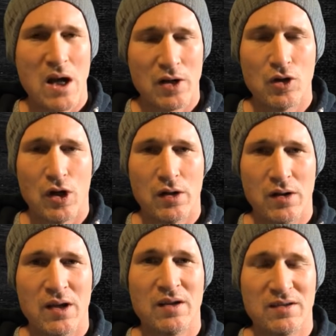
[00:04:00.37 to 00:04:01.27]
not good.
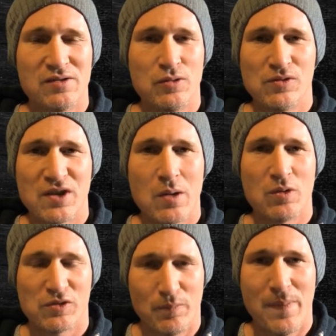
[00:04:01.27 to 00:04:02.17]
And Tuesday
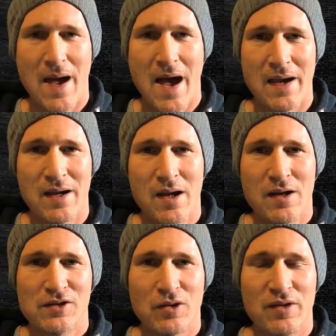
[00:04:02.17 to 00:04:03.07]
was bad.
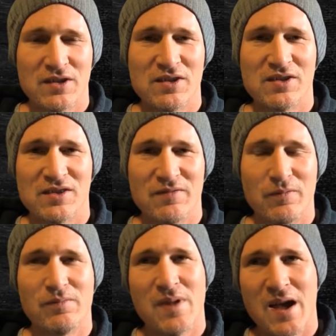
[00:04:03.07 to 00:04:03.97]
So this is
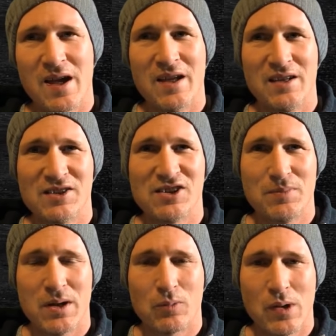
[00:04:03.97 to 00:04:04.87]
this has
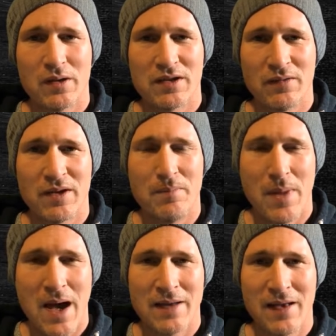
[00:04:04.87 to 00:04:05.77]
been a relatively
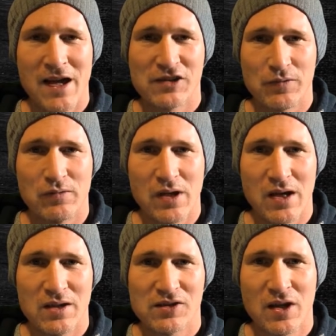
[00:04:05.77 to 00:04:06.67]
bad last few
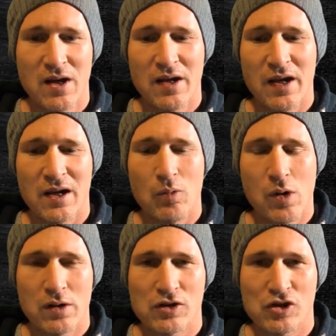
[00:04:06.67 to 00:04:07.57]
days. And I
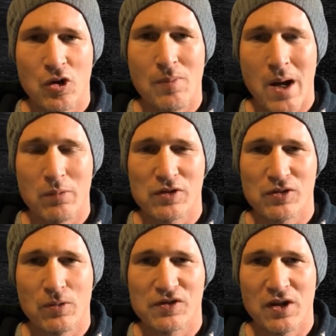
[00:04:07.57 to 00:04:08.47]
wanted to show my
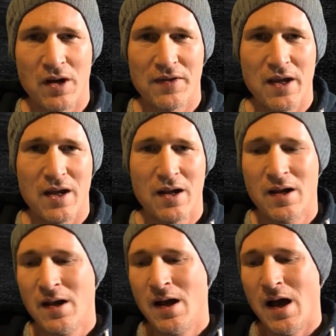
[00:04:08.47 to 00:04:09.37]
results on that.
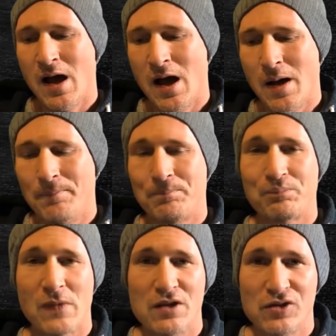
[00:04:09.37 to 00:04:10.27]
Um,
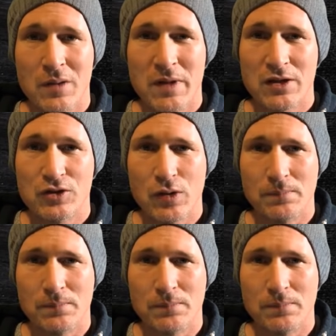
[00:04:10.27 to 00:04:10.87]
so let me get to